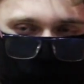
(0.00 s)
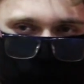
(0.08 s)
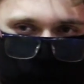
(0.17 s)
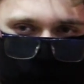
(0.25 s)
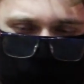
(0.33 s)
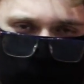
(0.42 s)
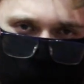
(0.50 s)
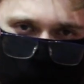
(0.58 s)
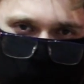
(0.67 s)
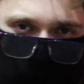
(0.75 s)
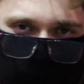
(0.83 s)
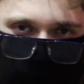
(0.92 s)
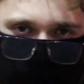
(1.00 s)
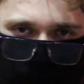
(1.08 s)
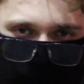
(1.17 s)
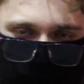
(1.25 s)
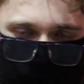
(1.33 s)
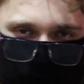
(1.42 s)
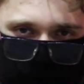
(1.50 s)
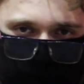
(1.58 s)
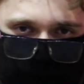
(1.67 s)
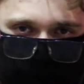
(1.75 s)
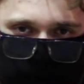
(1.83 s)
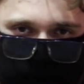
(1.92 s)
Therefore, I thought
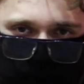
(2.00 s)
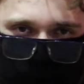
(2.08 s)
that